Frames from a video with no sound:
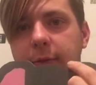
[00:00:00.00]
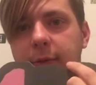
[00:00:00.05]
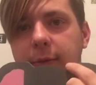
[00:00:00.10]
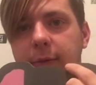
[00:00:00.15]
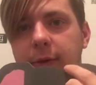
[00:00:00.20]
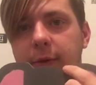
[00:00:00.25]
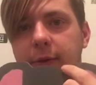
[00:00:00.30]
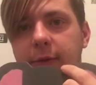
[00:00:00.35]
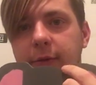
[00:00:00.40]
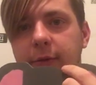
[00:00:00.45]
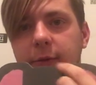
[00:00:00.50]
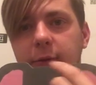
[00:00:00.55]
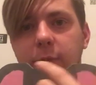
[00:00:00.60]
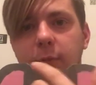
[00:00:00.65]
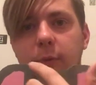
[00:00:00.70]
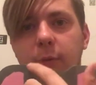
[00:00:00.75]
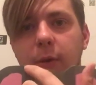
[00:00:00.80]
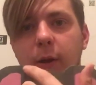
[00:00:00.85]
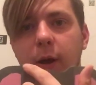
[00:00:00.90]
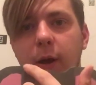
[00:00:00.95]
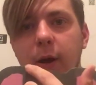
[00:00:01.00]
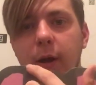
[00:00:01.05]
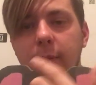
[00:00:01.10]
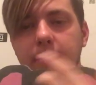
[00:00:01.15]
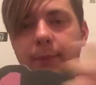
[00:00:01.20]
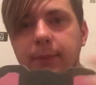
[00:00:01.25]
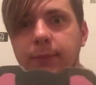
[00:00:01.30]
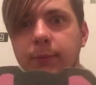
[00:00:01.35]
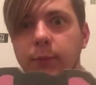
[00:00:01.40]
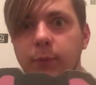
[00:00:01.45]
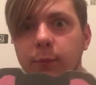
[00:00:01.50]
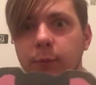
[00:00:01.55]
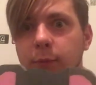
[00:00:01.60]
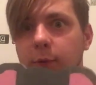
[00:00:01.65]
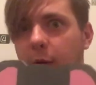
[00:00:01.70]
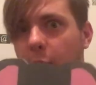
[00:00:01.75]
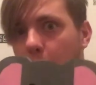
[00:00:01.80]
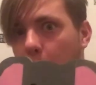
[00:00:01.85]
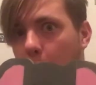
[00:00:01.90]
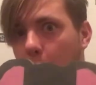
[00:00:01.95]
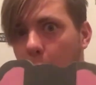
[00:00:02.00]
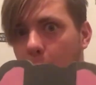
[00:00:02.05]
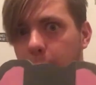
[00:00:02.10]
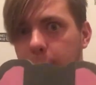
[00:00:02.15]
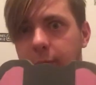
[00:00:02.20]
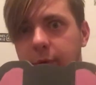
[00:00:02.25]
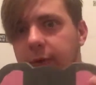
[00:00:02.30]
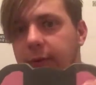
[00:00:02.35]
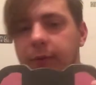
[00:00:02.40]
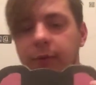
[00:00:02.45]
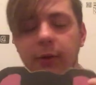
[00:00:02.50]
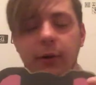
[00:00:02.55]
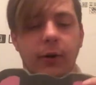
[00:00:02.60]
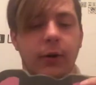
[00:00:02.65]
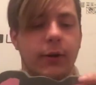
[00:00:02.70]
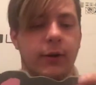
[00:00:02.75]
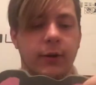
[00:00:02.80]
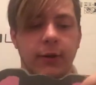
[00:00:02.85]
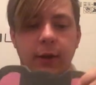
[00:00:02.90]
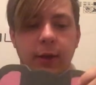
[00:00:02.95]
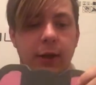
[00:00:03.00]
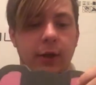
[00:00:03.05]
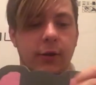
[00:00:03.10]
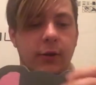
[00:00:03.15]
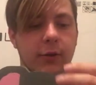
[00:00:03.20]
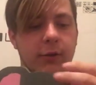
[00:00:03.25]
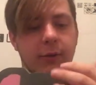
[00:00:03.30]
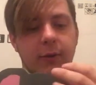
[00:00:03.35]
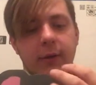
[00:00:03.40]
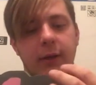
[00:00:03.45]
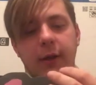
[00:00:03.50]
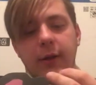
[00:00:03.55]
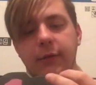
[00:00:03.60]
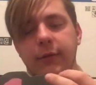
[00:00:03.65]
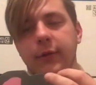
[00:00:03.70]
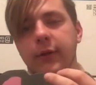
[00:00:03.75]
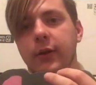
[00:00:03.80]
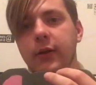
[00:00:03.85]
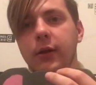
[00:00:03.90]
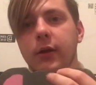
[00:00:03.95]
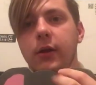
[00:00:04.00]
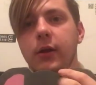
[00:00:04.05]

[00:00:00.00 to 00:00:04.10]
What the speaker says: from these two the lobes of the heart, or the ears on the elephant,